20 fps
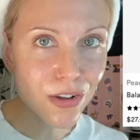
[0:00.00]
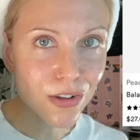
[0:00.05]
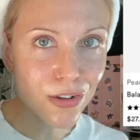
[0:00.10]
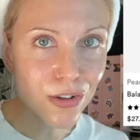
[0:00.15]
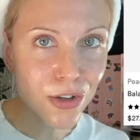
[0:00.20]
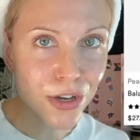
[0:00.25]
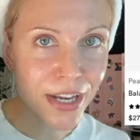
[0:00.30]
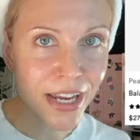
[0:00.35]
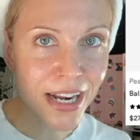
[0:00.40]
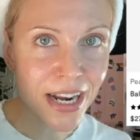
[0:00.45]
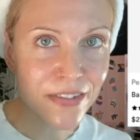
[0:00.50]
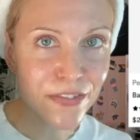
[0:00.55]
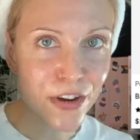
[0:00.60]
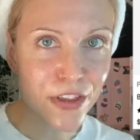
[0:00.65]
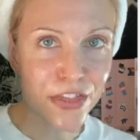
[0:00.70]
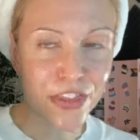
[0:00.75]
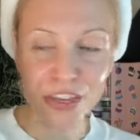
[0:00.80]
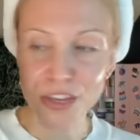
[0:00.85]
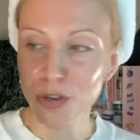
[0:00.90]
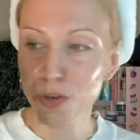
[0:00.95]
Look at
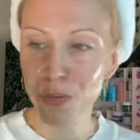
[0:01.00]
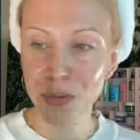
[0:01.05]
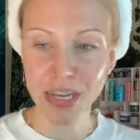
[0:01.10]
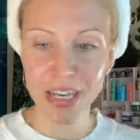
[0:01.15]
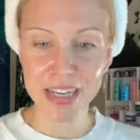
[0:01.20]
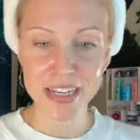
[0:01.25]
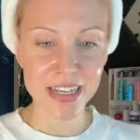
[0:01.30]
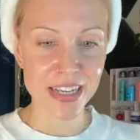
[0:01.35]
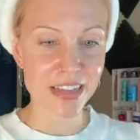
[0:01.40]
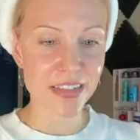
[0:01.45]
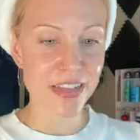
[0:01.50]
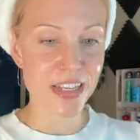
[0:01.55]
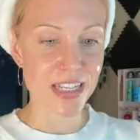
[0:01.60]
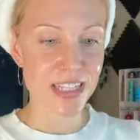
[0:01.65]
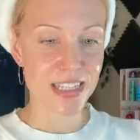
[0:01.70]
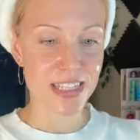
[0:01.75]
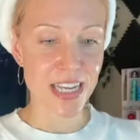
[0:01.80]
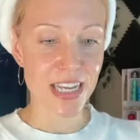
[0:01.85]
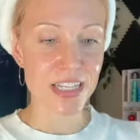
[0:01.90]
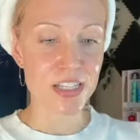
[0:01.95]
everything you get in this
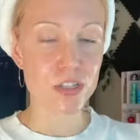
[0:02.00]
set.